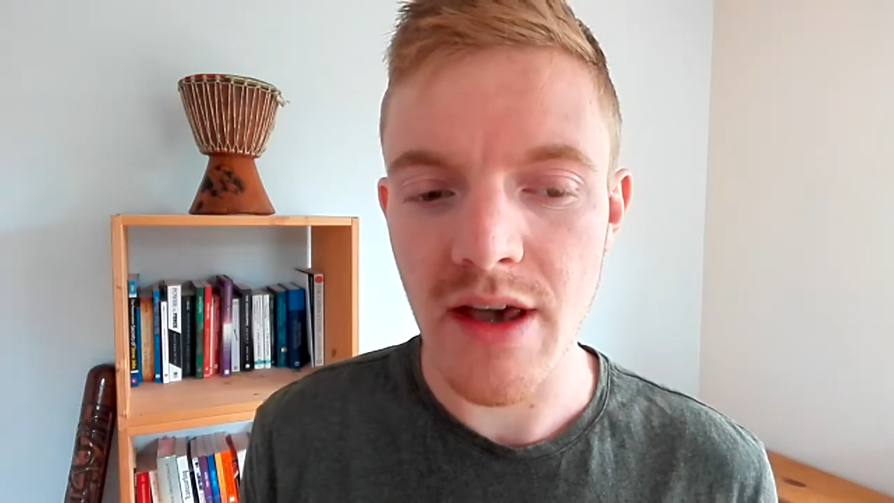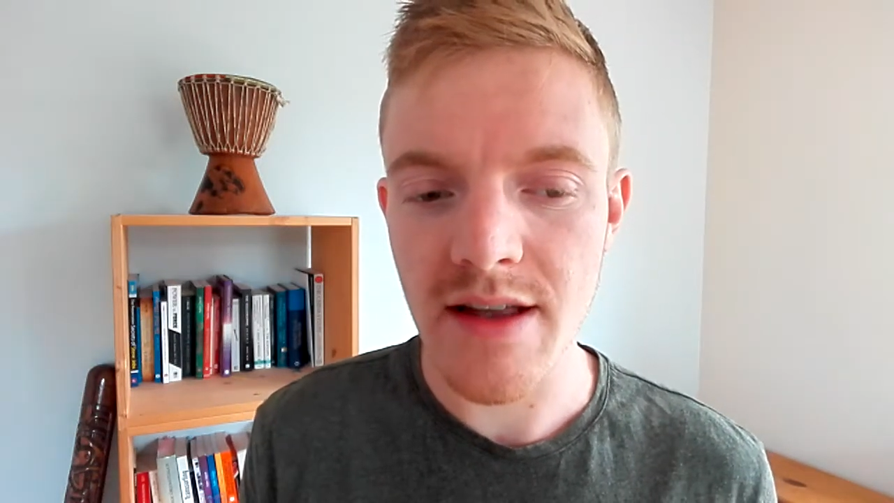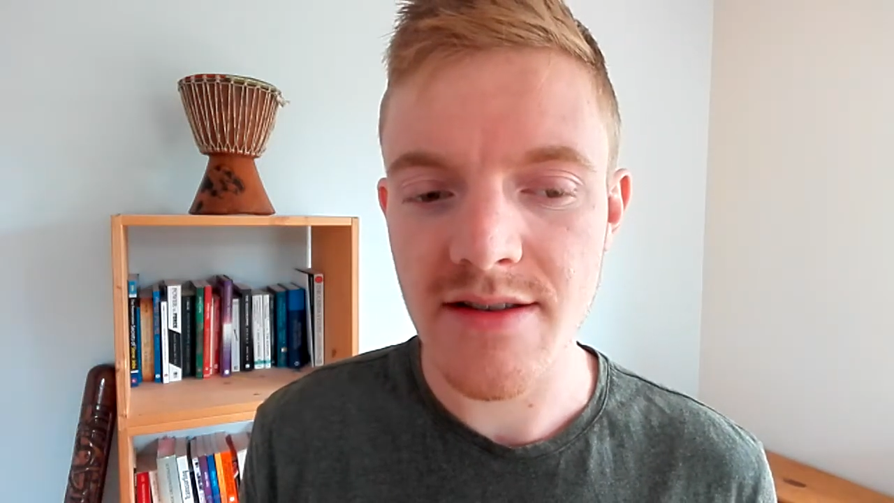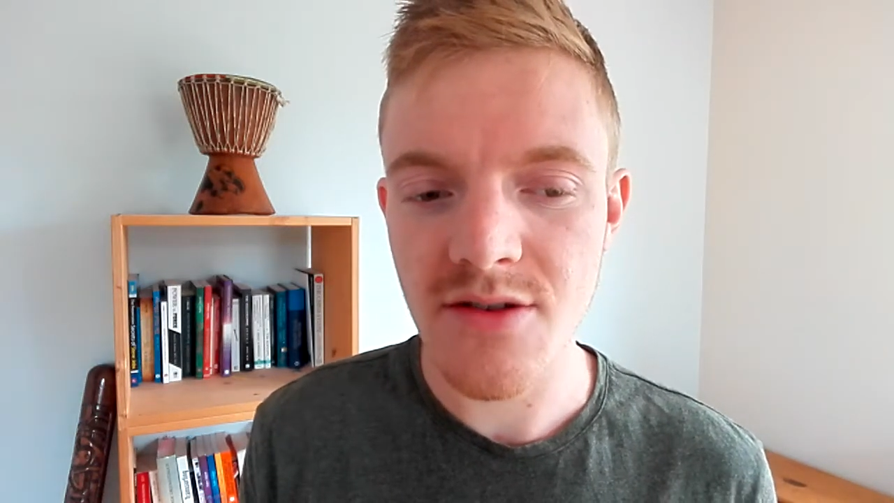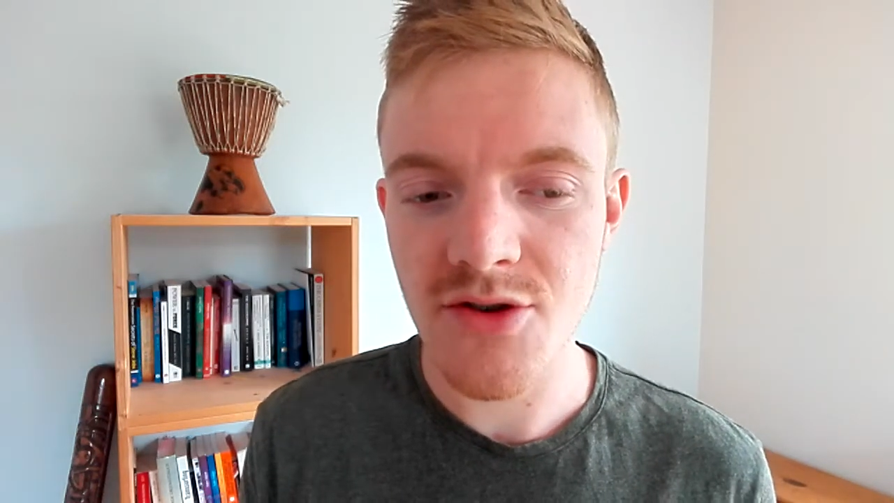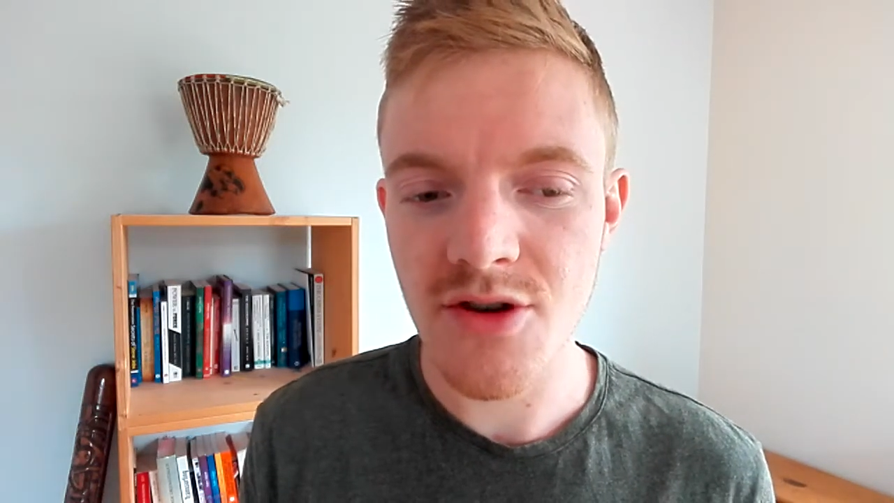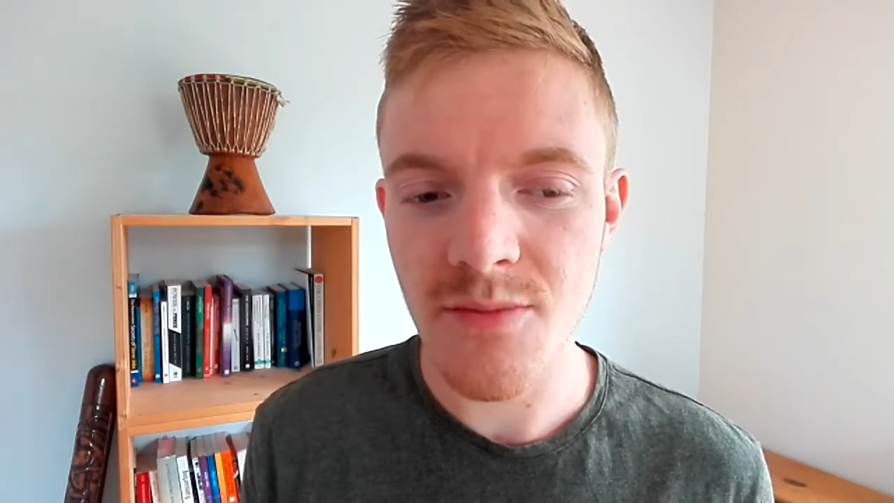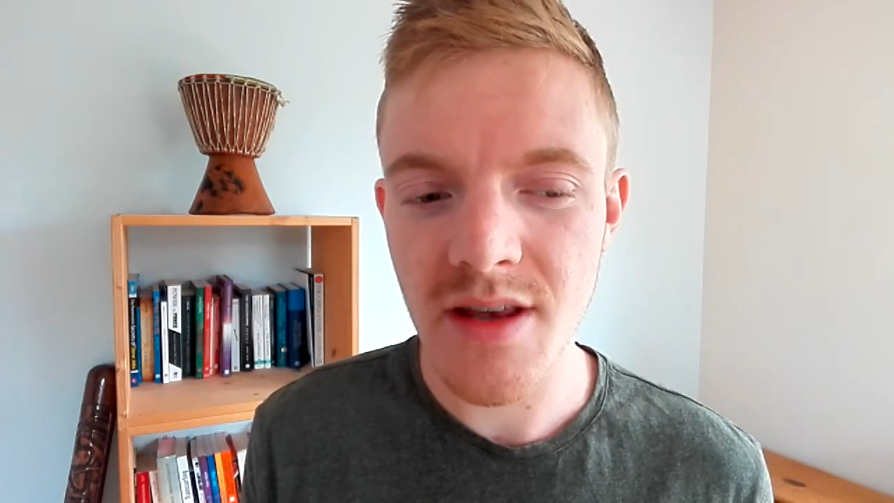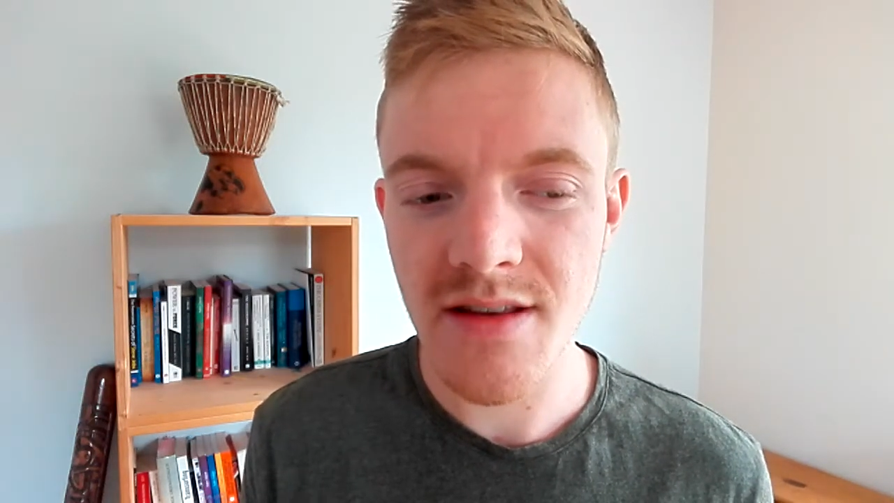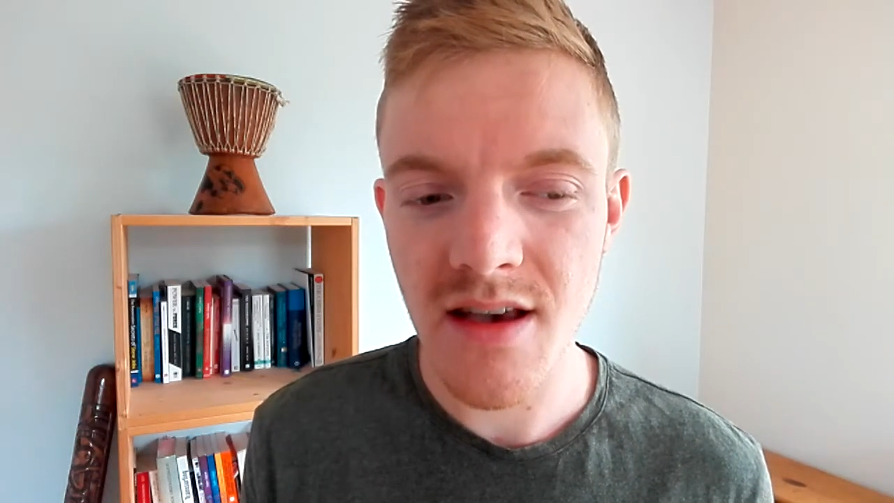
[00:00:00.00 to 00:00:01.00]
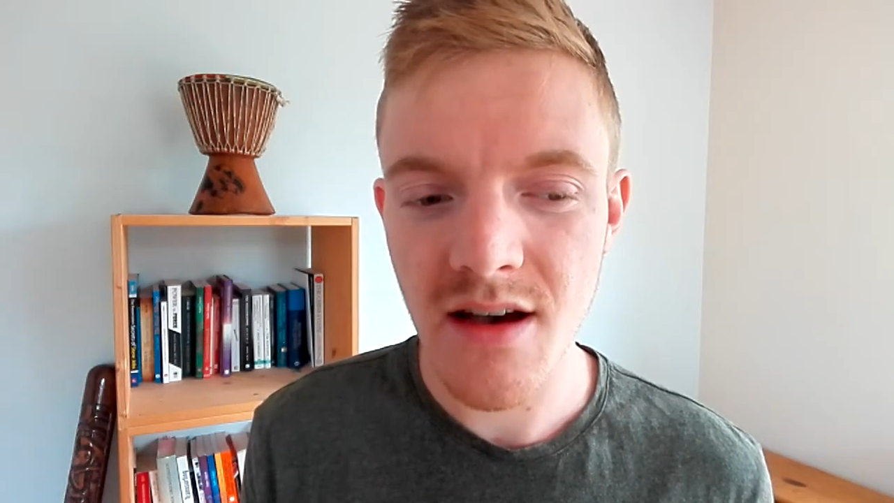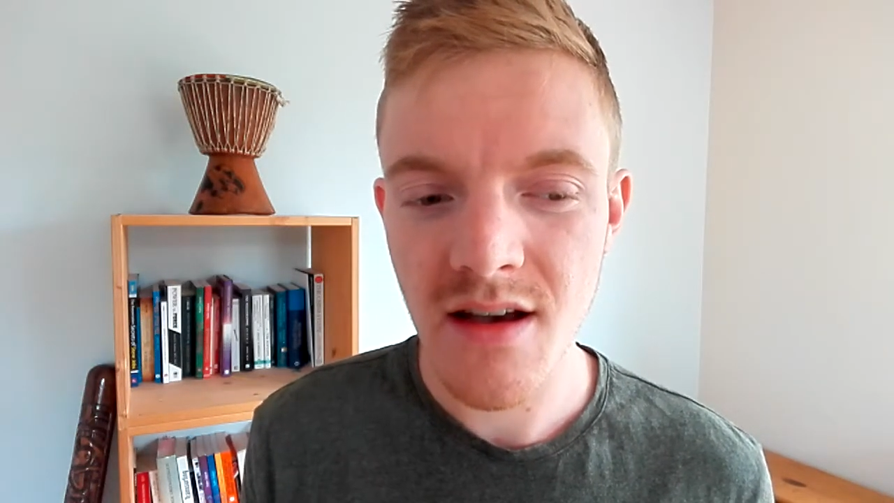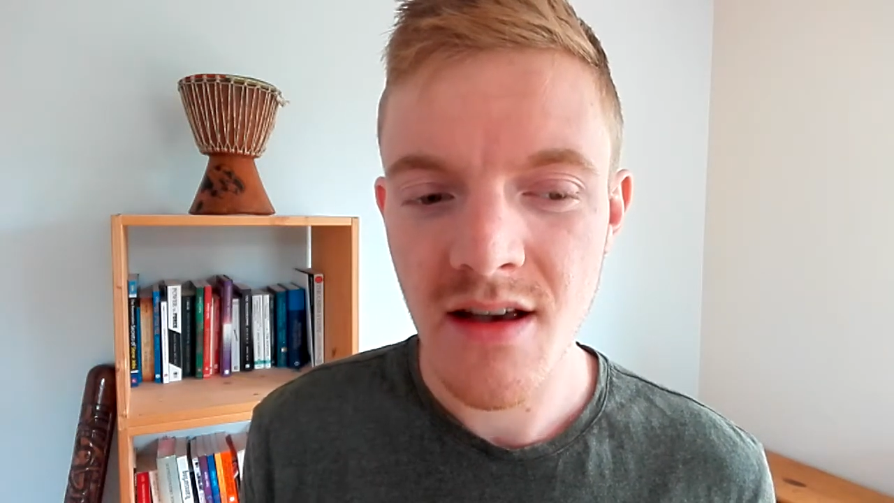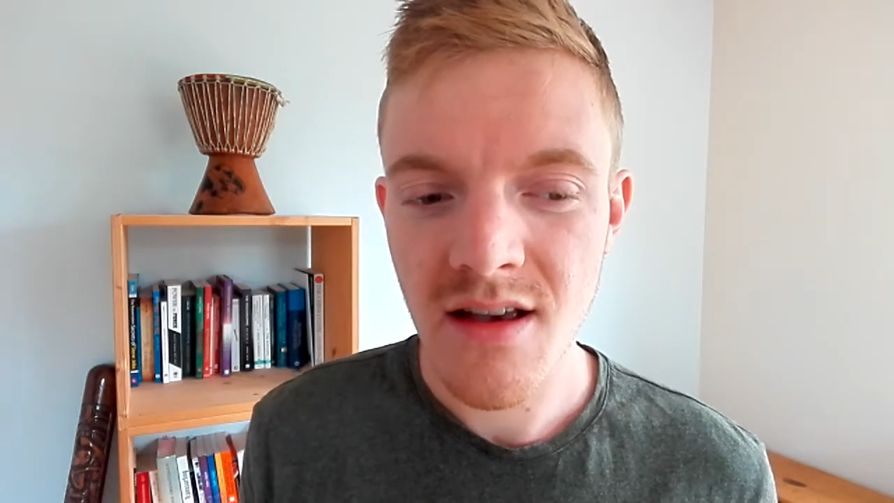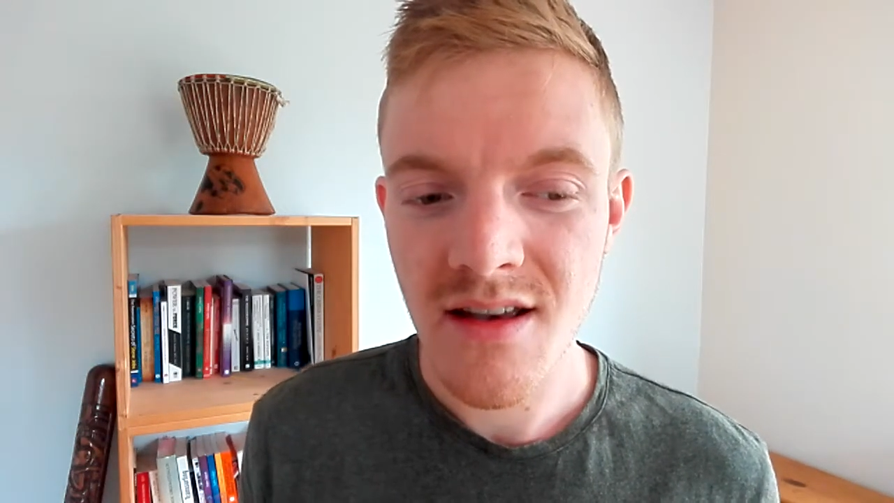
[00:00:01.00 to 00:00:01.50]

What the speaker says: at social media,